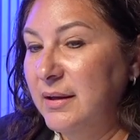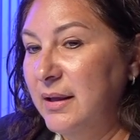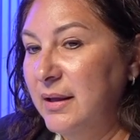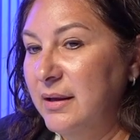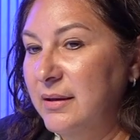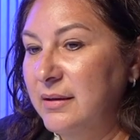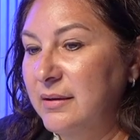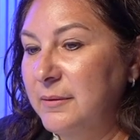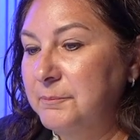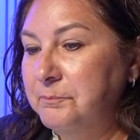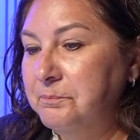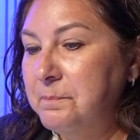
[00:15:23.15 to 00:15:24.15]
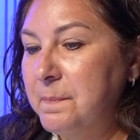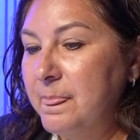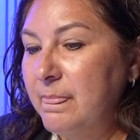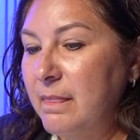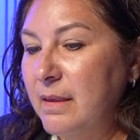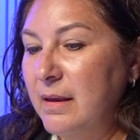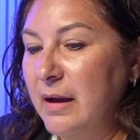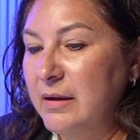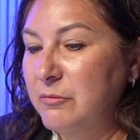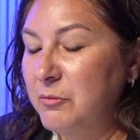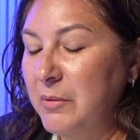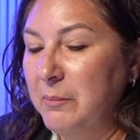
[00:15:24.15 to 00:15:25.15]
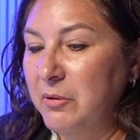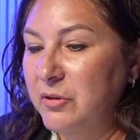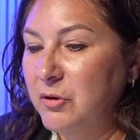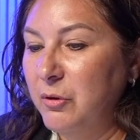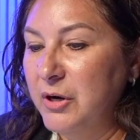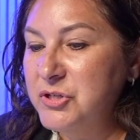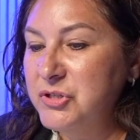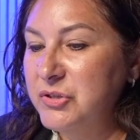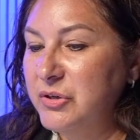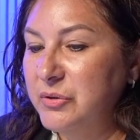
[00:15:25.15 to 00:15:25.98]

And I remember the question,